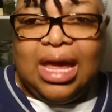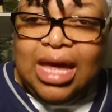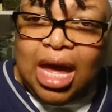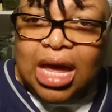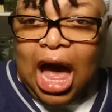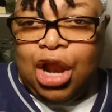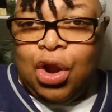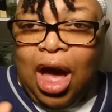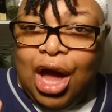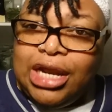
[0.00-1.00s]
Yeah, y'all
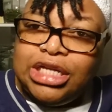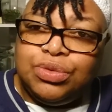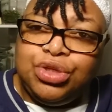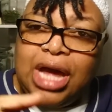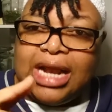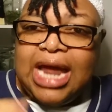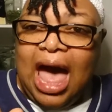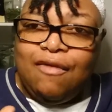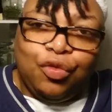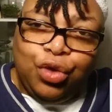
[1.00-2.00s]
know how it is when you got to
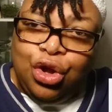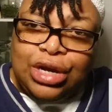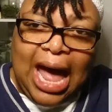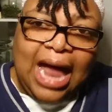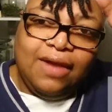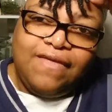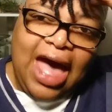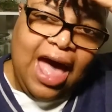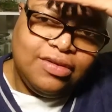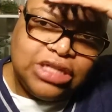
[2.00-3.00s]
have a real
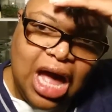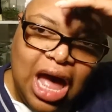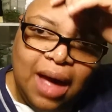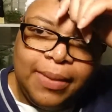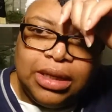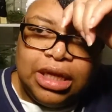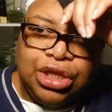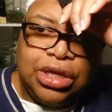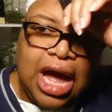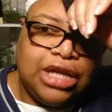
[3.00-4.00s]
9-to-5 job, and
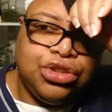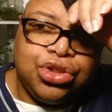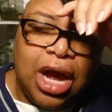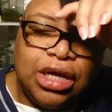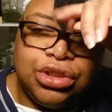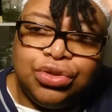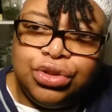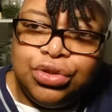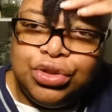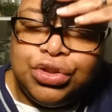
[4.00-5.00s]
then you trying to do
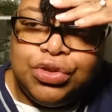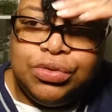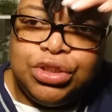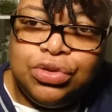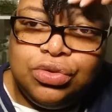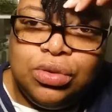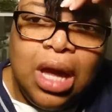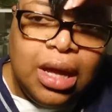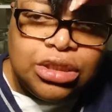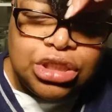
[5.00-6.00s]
YouTube too,
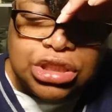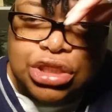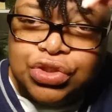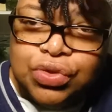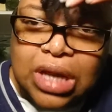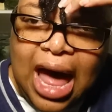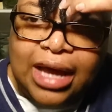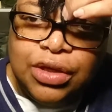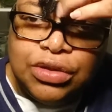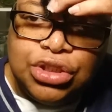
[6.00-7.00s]
just because you
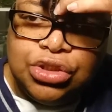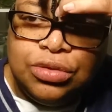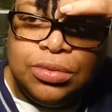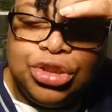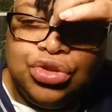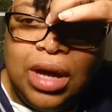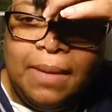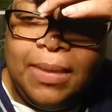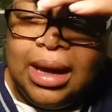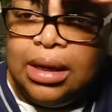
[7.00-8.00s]
like YouTube, but you
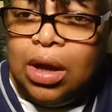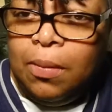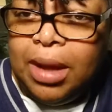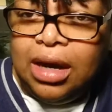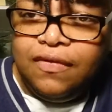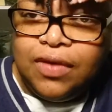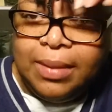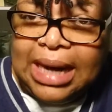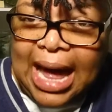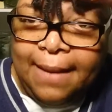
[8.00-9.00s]
ain't making no money
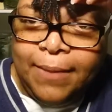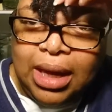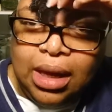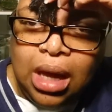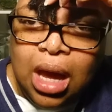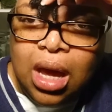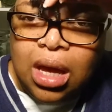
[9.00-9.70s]
from it like me.